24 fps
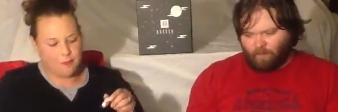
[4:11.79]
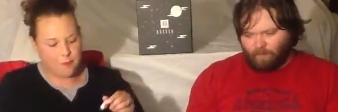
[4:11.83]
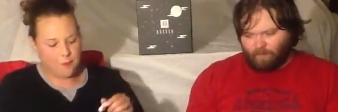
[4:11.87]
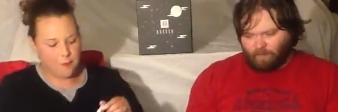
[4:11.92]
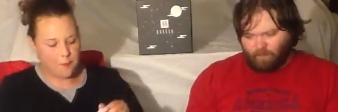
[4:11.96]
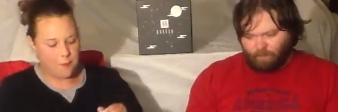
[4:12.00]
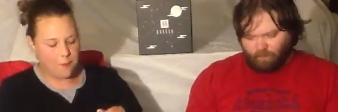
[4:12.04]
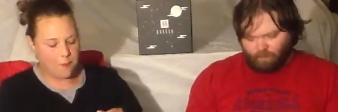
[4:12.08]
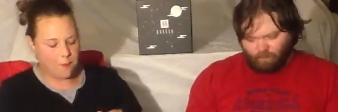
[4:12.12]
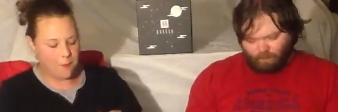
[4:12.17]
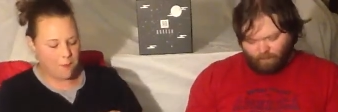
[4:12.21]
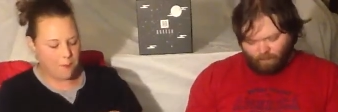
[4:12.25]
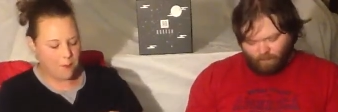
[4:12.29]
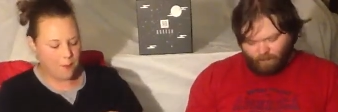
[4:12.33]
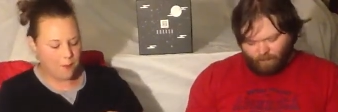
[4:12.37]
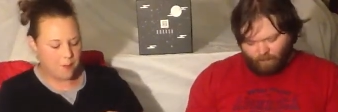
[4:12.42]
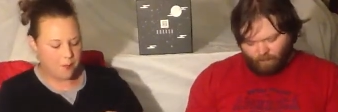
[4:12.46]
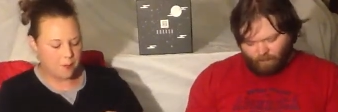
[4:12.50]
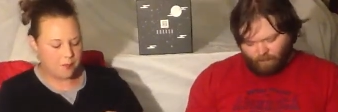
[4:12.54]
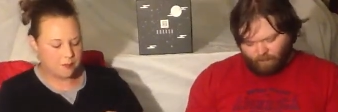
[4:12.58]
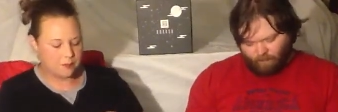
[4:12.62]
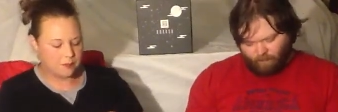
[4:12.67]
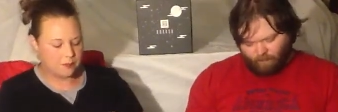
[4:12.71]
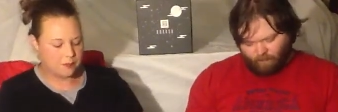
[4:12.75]

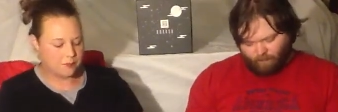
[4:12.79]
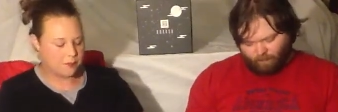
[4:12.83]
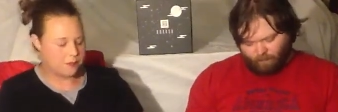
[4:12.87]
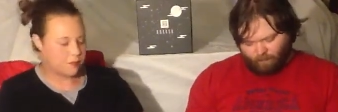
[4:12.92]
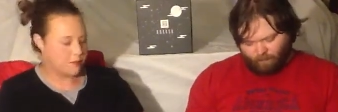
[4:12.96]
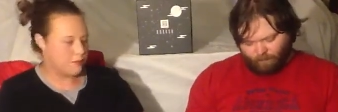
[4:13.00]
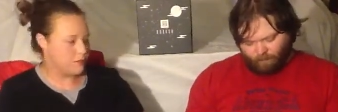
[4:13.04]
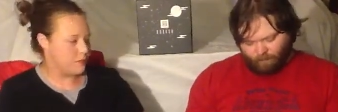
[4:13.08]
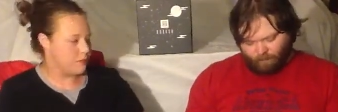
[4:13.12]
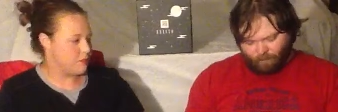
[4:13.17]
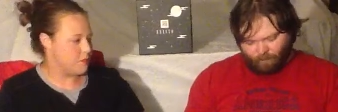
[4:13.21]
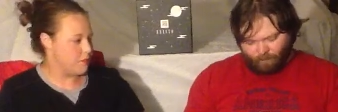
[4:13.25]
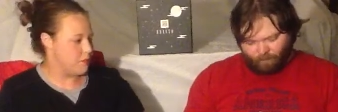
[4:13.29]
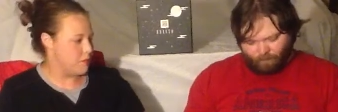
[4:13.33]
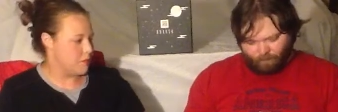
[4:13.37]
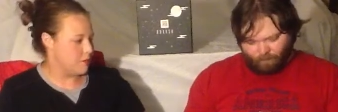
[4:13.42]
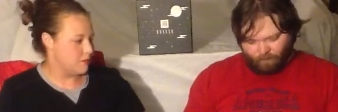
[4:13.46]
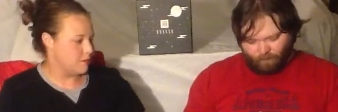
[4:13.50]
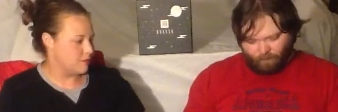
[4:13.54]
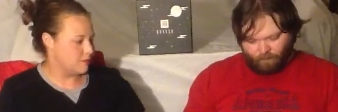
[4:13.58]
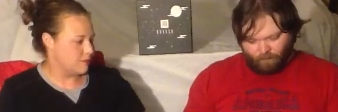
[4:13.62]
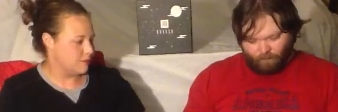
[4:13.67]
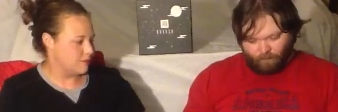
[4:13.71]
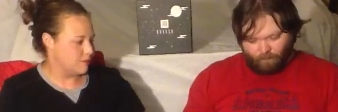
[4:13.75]

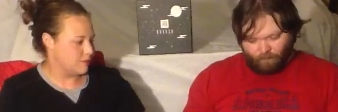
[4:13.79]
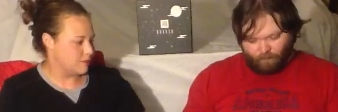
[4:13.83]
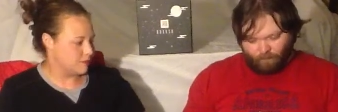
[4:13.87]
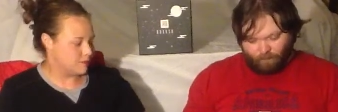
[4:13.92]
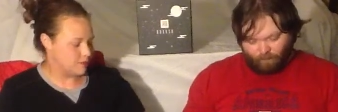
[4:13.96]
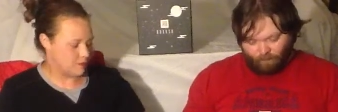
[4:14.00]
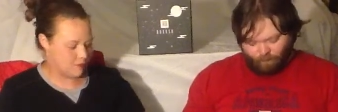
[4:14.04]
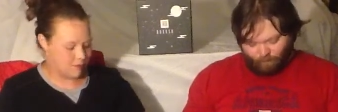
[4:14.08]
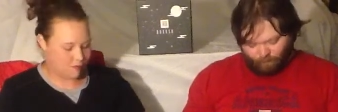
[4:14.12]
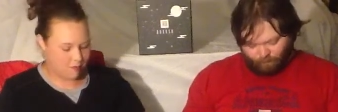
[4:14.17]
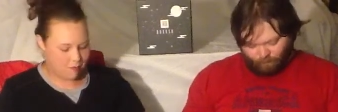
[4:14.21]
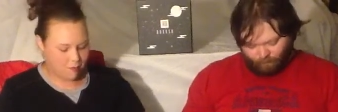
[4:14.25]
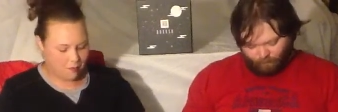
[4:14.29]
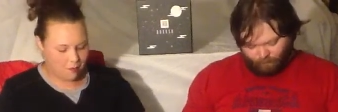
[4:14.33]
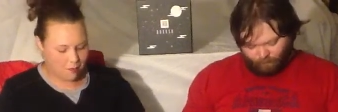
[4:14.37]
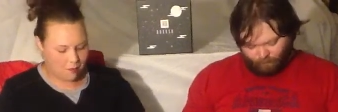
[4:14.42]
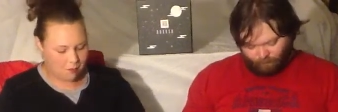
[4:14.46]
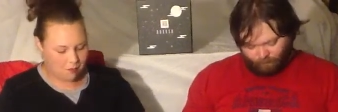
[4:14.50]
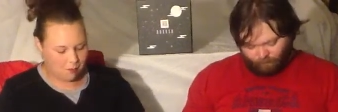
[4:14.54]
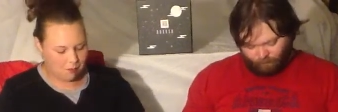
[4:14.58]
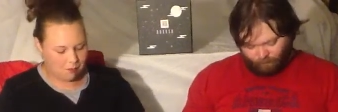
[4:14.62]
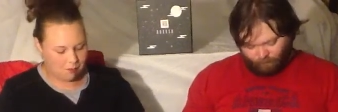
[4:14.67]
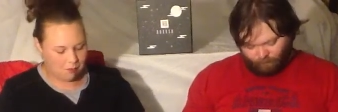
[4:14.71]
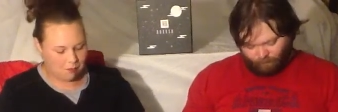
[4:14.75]

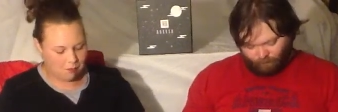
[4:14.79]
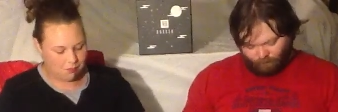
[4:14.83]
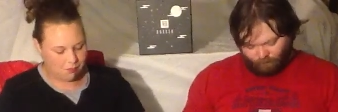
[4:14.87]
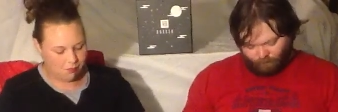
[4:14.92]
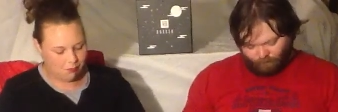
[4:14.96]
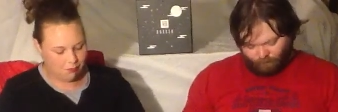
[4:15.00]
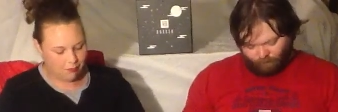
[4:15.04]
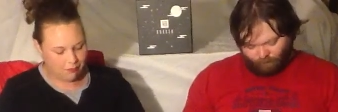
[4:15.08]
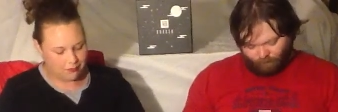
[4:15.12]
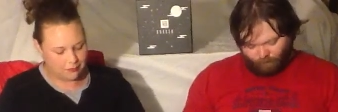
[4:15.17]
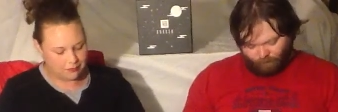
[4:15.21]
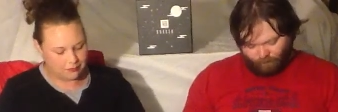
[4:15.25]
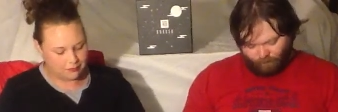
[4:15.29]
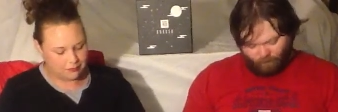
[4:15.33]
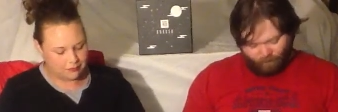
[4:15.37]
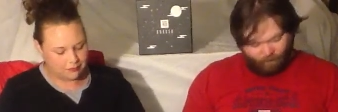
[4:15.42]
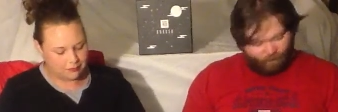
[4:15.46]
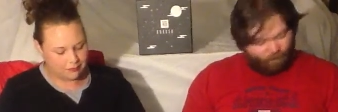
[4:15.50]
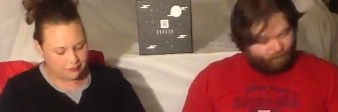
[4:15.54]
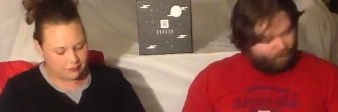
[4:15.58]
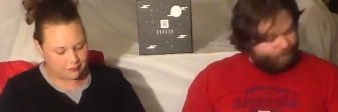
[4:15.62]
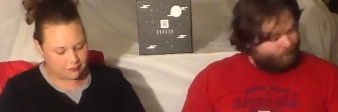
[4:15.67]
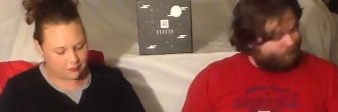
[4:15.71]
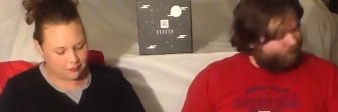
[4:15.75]

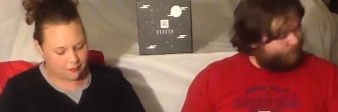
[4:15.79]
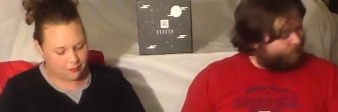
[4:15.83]
(no one is talking)